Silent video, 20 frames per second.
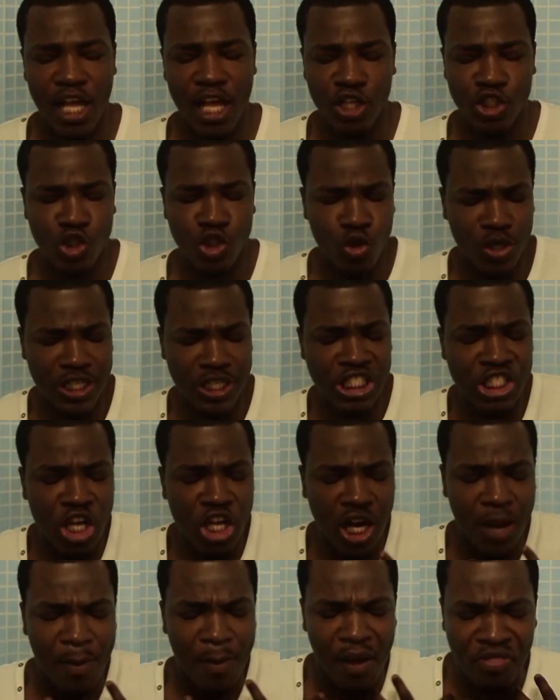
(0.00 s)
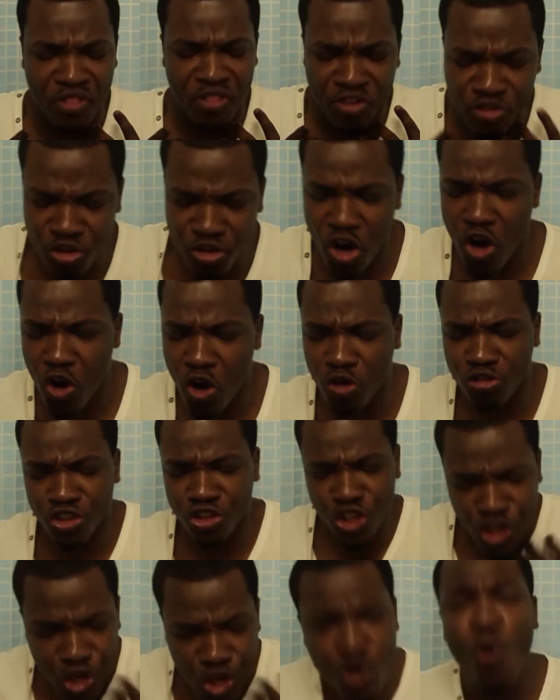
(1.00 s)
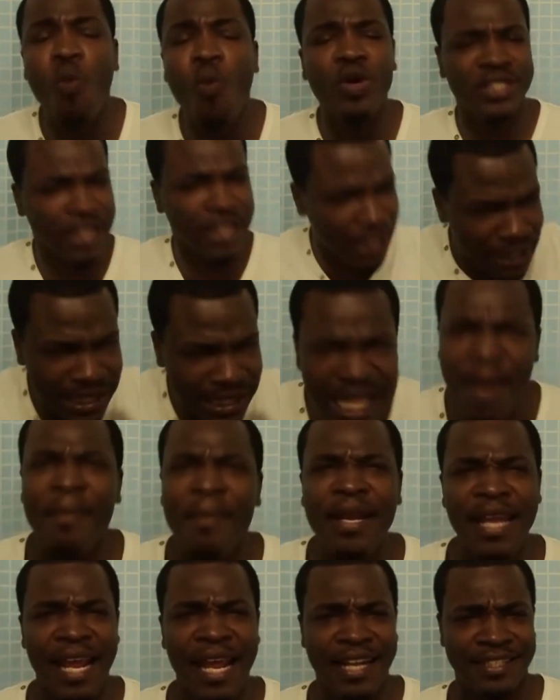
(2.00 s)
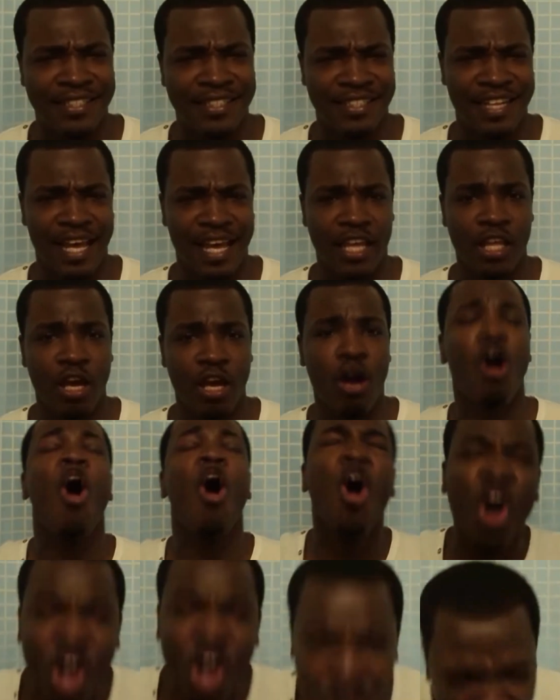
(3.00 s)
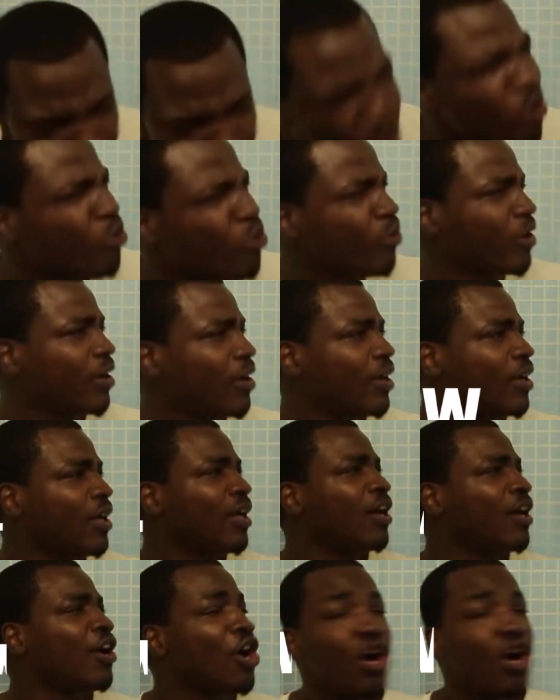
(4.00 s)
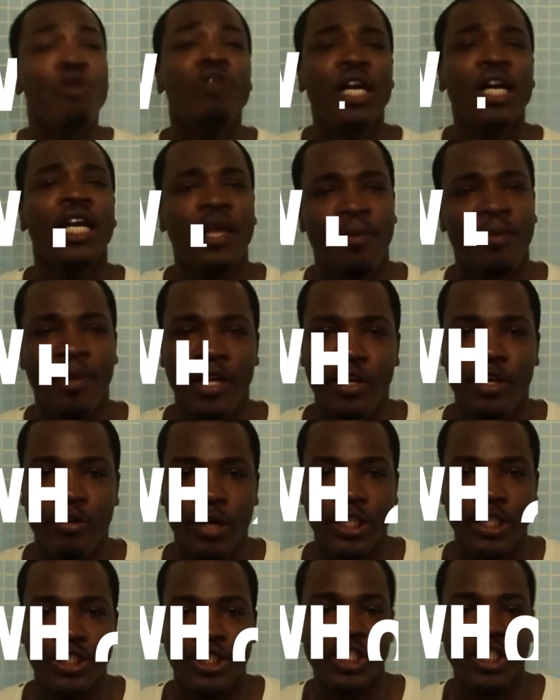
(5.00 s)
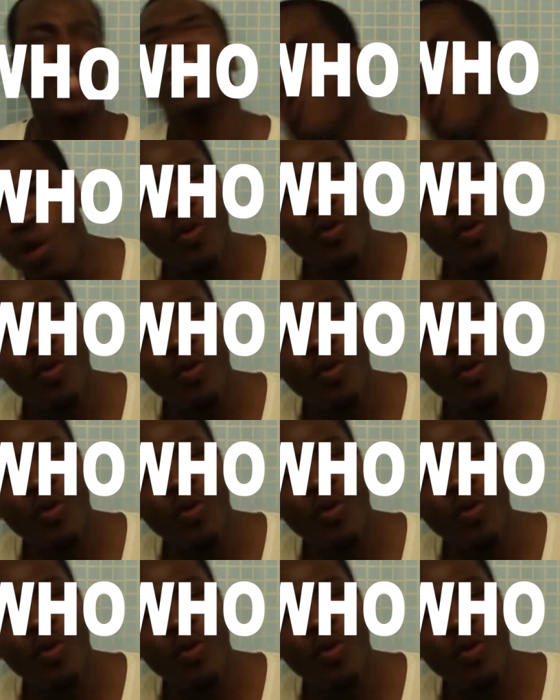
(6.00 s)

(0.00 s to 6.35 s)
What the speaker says: down to it and talk about the girls who was eliminated tonight, y'all. Who could it be, Christian? Who